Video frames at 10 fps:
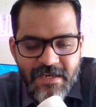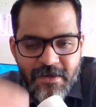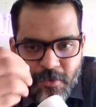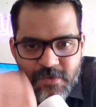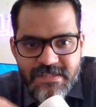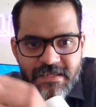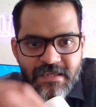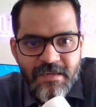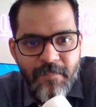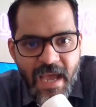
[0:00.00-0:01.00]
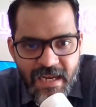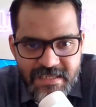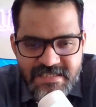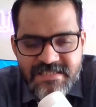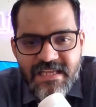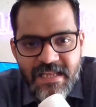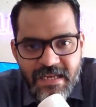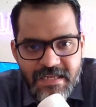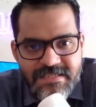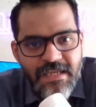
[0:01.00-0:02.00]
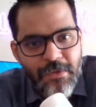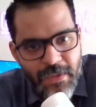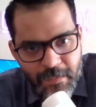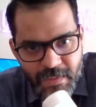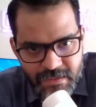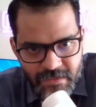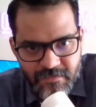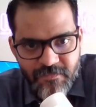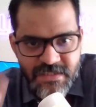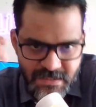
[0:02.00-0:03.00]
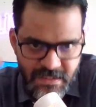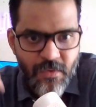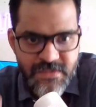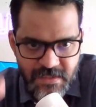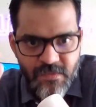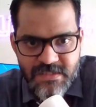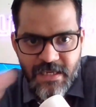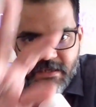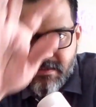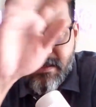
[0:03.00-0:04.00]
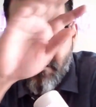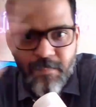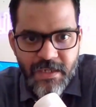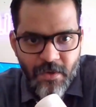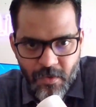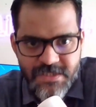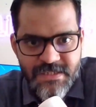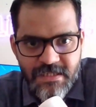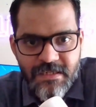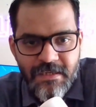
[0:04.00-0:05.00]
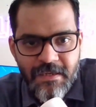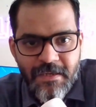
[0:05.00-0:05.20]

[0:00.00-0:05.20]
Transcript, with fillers: when it goes in it balances that energy and you get better which now sounds like complete horseshit